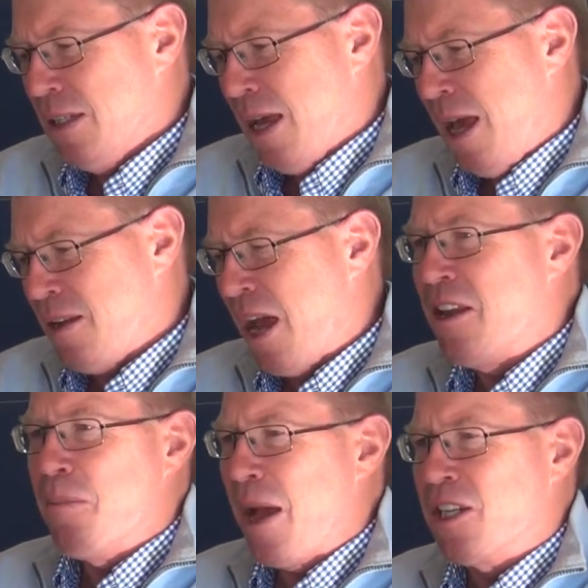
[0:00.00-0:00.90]
and
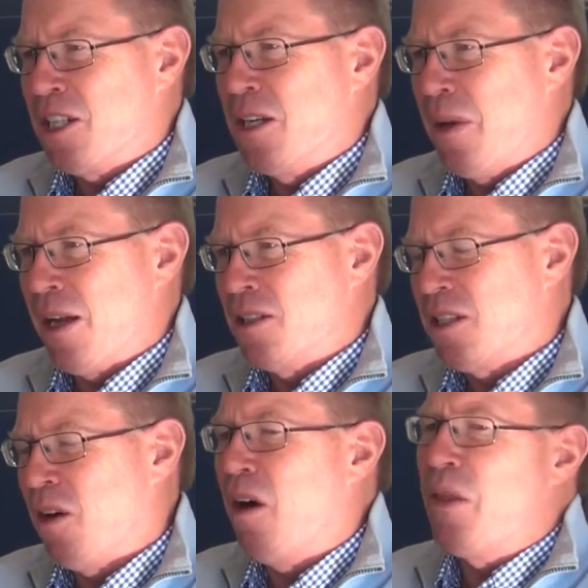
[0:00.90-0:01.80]
you're passionate about it.
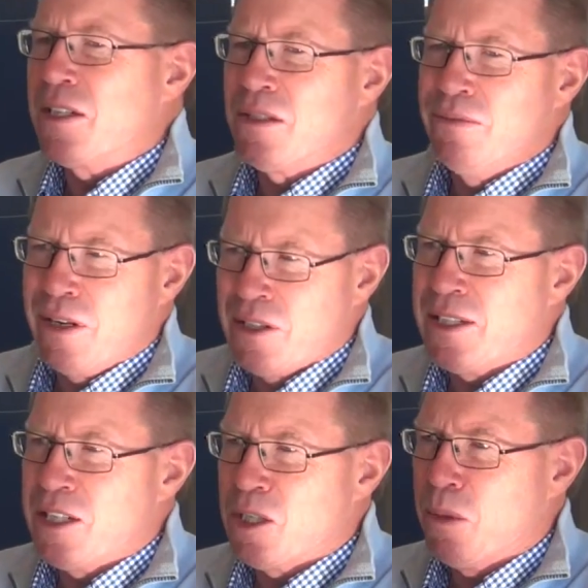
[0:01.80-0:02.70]
So I think it's a very
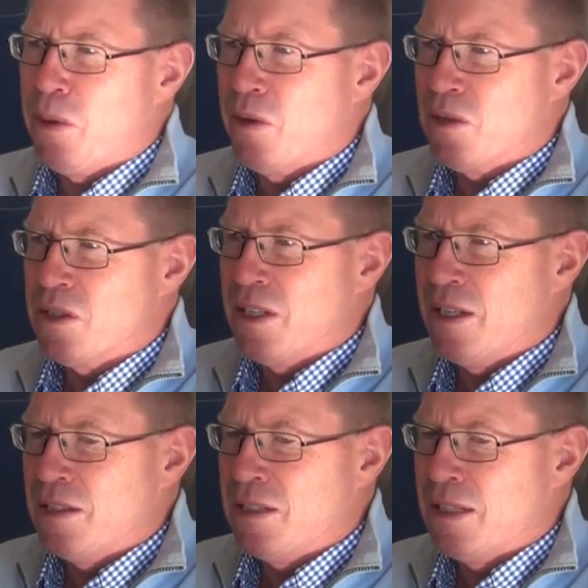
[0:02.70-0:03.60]
sensible policy,
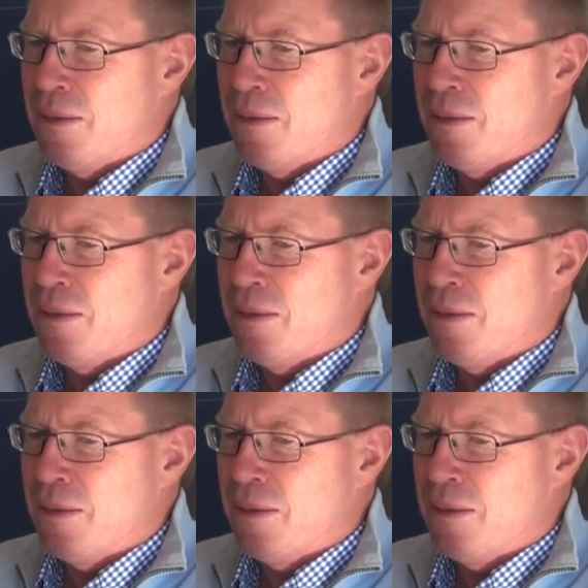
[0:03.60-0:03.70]
and